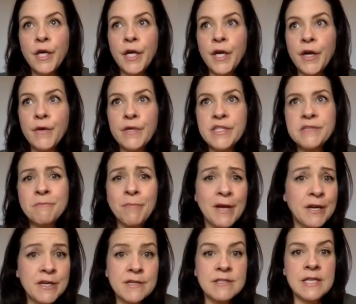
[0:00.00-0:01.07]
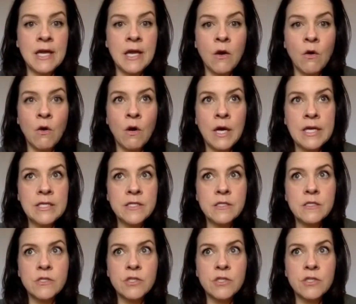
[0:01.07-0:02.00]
know, it's embarrassing, or it's